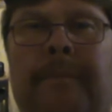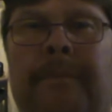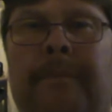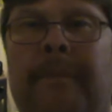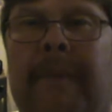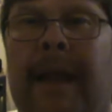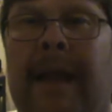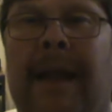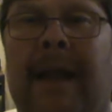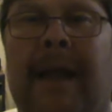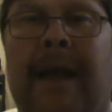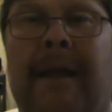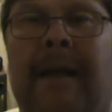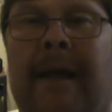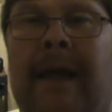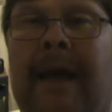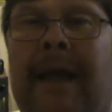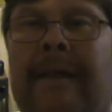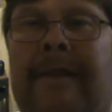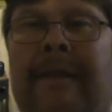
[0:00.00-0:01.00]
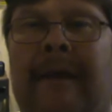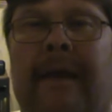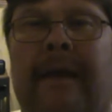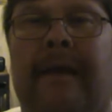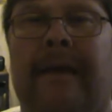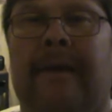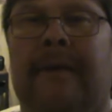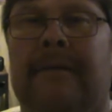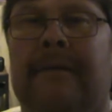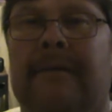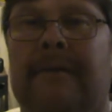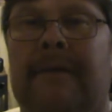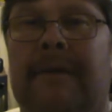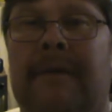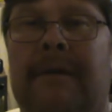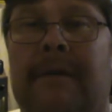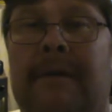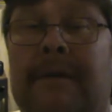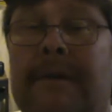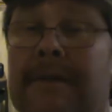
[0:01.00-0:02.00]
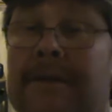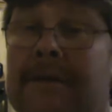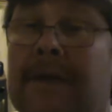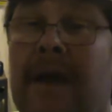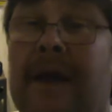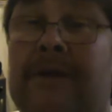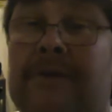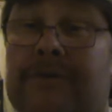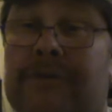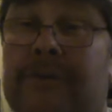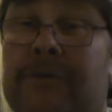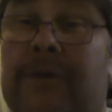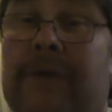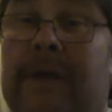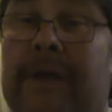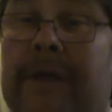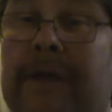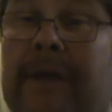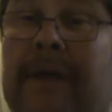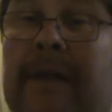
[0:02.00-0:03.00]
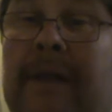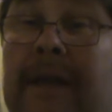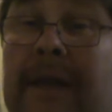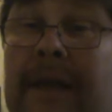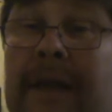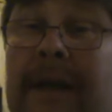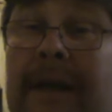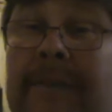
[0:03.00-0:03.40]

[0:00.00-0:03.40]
Man, I tell you, this car is really clean.